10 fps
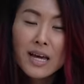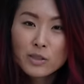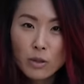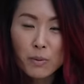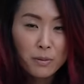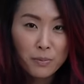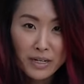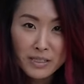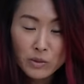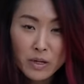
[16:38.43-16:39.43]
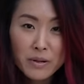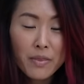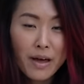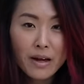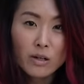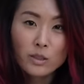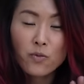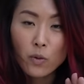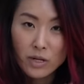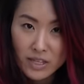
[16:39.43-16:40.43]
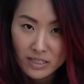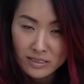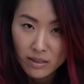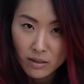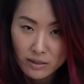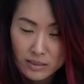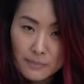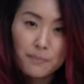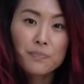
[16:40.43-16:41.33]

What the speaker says: So I bought a brand new one that cost $40,000.